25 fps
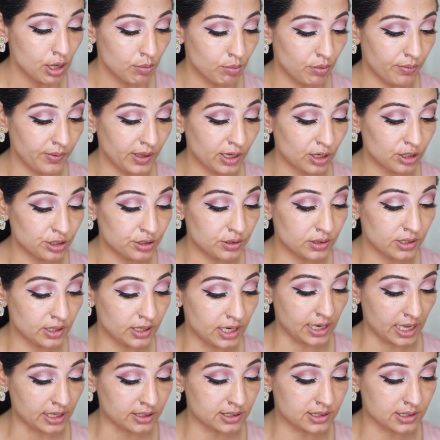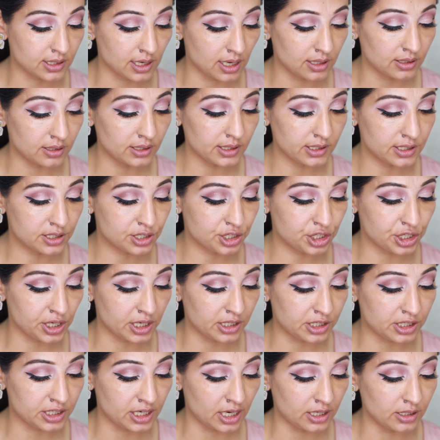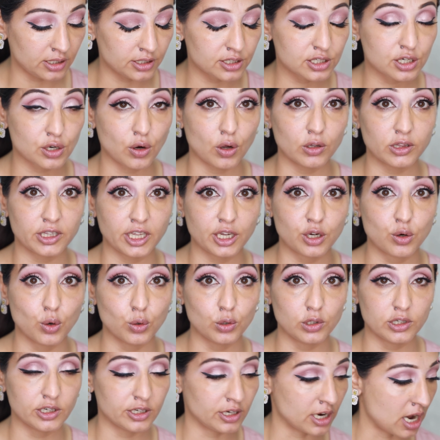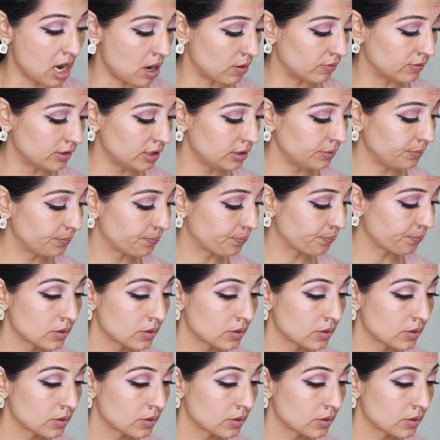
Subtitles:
Moving on to the next color, it's shade 10. It's called the Golden Hour.